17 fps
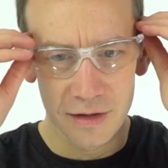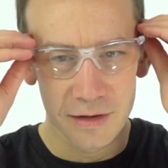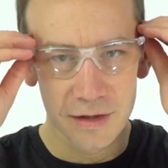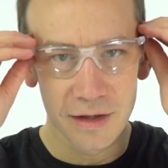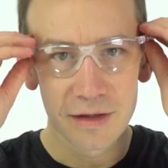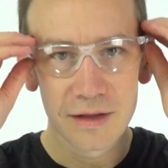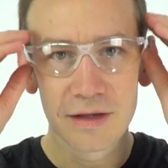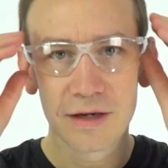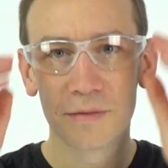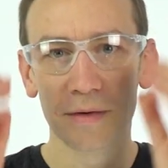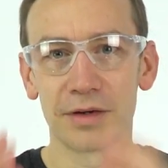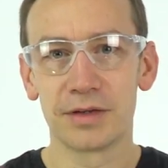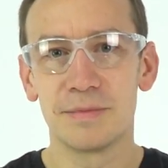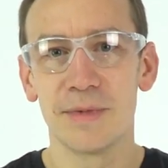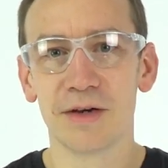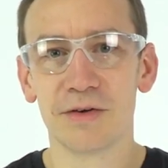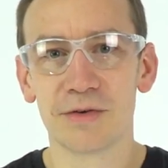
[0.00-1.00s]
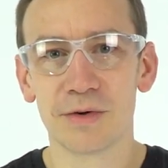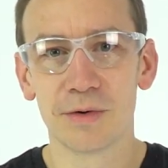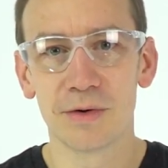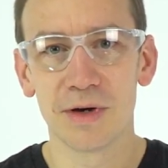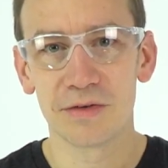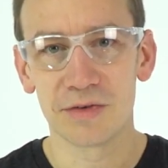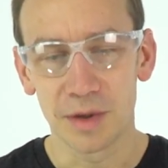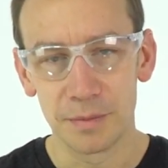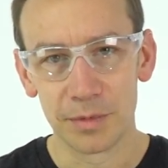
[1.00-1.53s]
The other thing I'm going to make sure
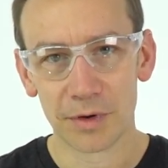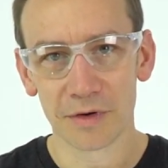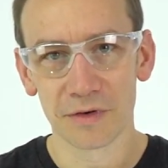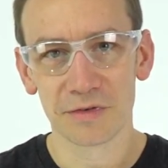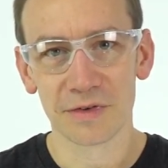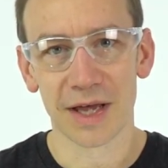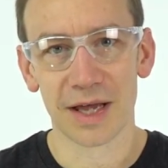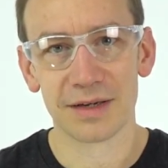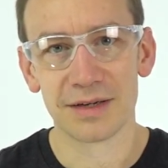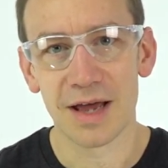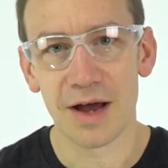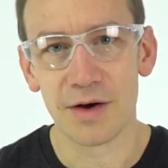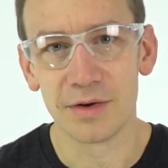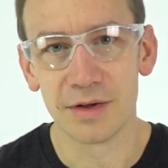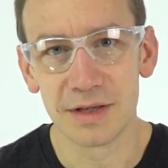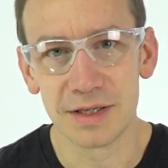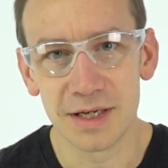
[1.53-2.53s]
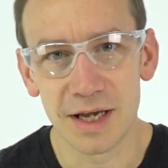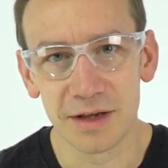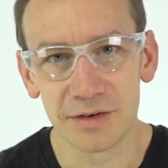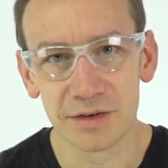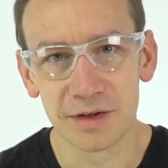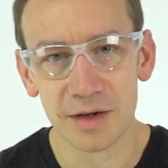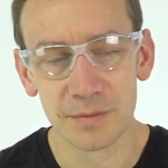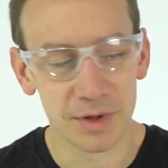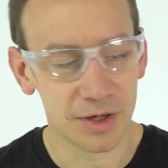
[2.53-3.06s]
is I'm not sat down at the
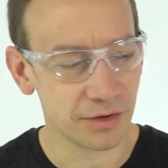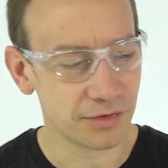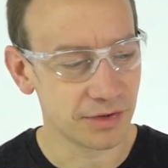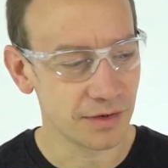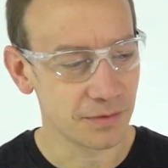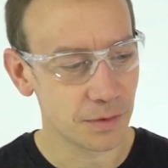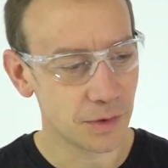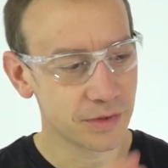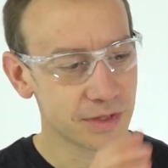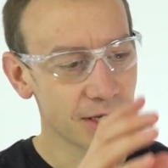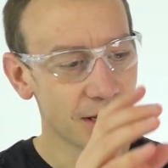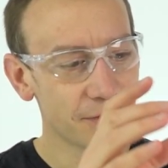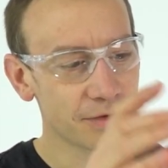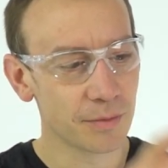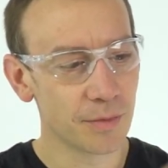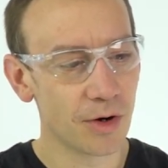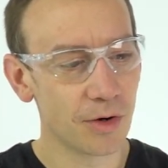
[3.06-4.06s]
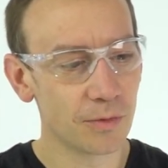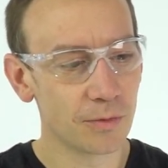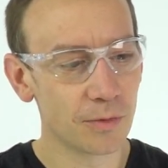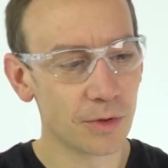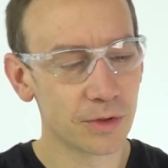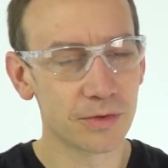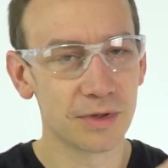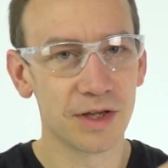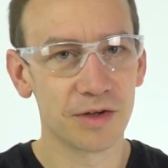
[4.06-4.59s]
desk, because if we were to have some hot
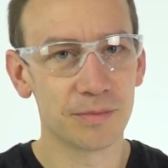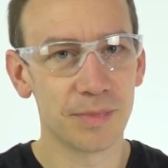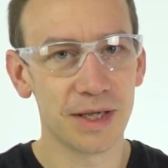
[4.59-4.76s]
water in this